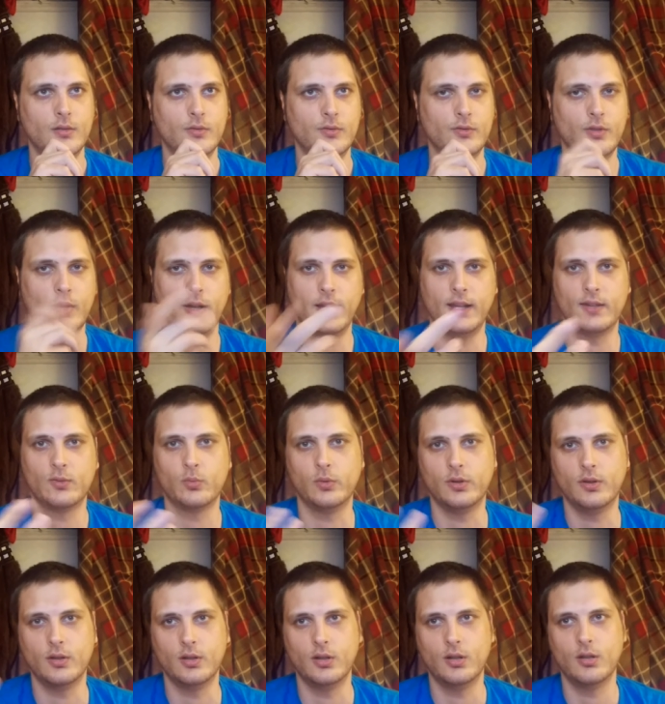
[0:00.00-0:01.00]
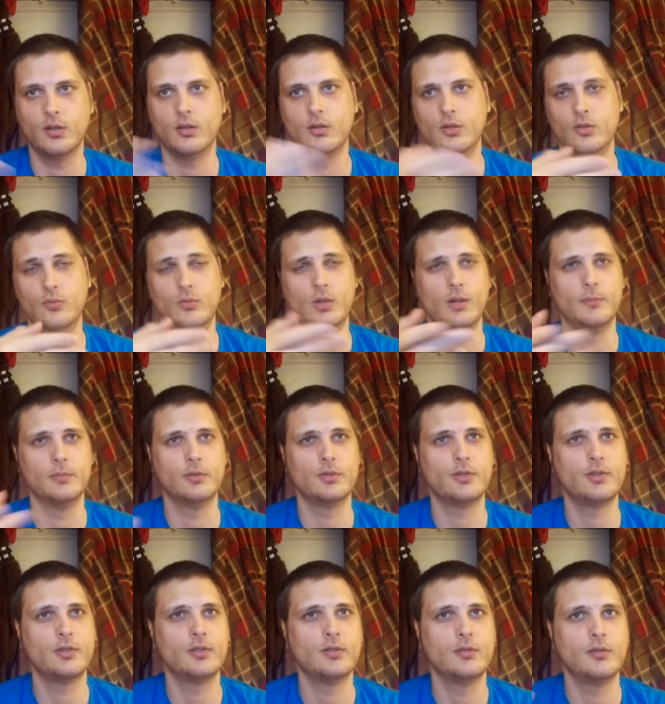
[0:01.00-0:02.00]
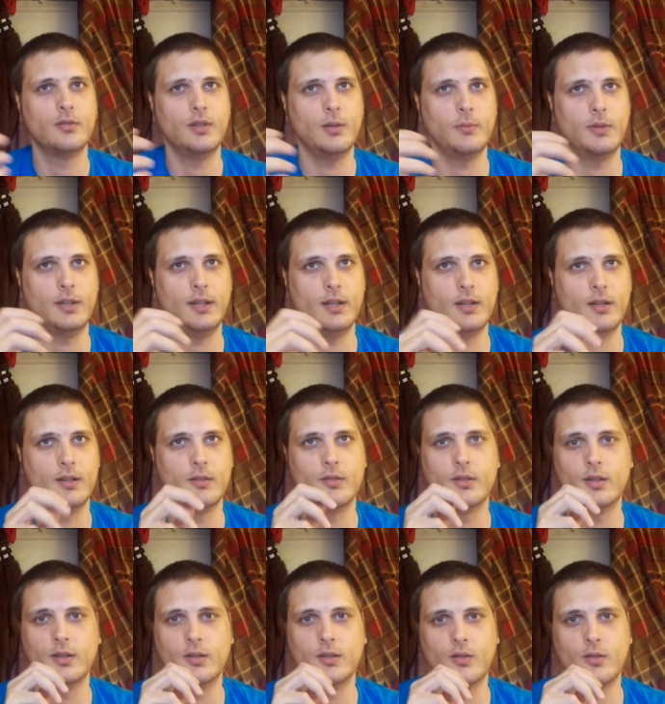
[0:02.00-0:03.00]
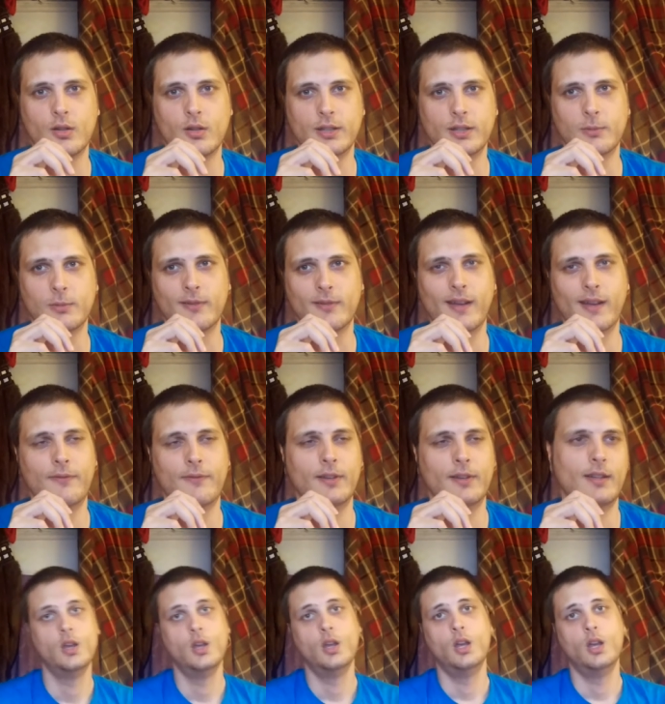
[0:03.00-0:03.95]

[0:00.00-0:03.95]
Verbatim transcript: So I guess with the the new numbers, they want to get in on our demographic.